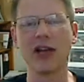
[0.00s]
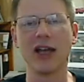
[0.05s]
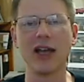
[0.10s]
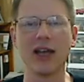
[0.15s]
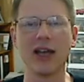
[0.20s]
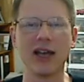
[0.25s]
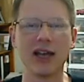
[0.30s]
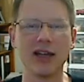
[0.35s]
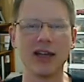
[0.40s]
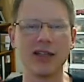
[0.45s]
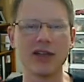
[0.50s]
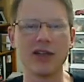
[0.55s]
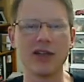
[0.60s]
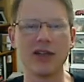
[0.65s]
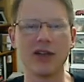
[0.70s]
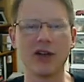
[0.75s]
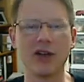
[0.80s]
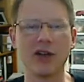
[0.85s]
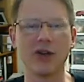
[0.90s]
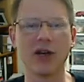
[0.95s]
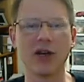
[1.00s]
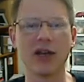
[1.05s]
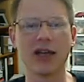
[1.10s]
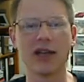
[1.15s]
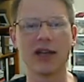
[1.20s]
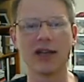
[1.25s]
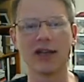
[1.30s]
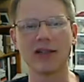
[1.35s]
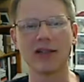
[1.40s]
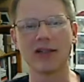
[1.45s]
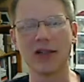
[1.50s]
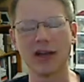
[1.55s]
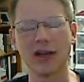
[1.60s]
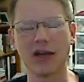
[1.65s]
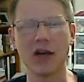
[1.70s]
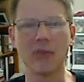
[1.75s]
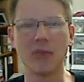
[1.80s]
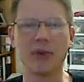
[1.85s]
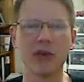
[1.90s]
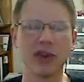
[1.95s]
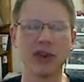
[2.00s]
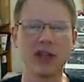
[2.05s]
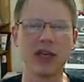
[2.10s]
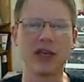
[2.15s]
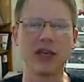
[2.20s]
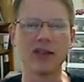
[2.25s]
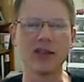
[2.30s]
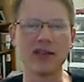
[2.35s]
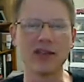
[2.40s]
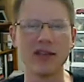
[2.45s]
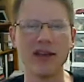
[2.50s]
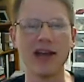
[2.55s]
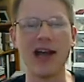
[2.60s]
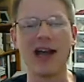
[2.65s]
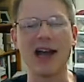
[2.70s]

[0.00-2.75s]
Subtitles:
and you know, I got a couple things.